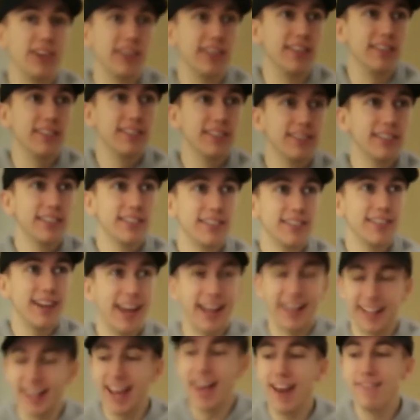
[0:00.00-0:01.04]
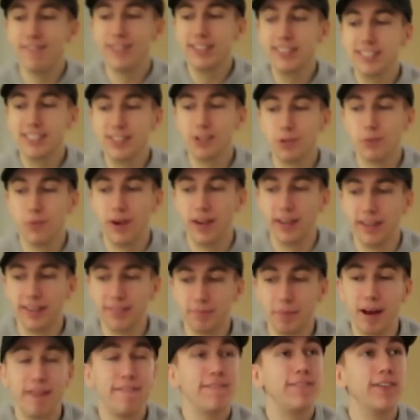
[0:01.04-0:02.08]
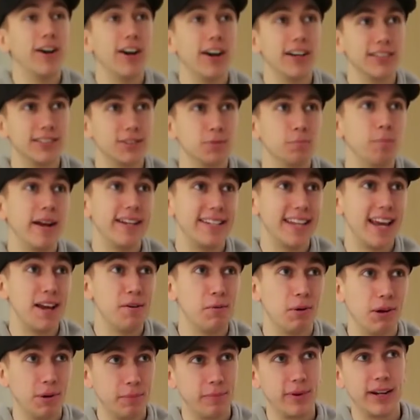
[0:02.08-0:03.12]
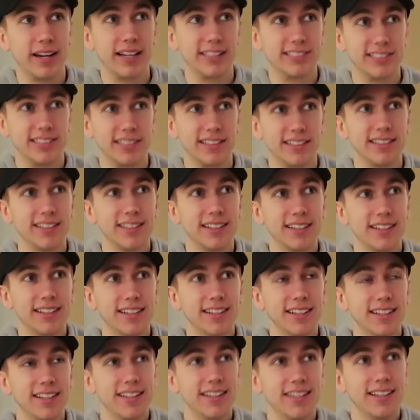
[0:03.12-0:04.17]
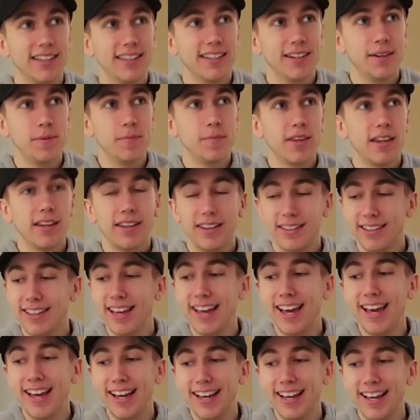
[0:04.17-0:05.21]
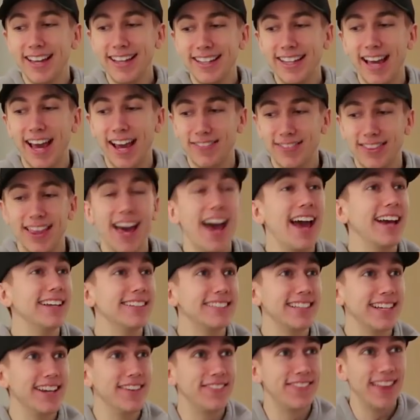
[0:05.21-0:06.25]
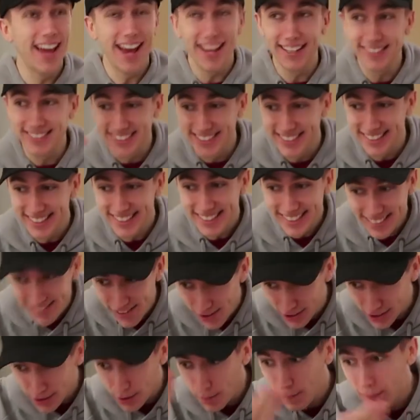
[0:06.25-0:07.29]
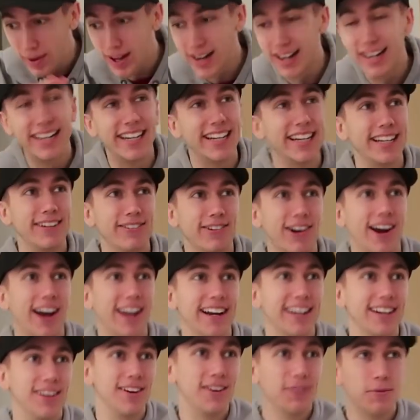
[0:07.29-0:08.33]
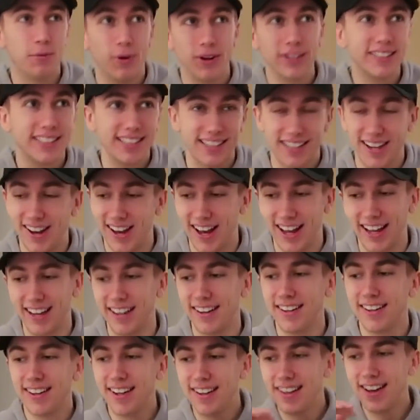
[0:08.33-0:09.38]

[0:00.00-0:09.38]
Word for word: on, like every single one, my first, my day one. You should be. You should join them in and just be like, i Yeah. If that is if that is completely right, one to nine.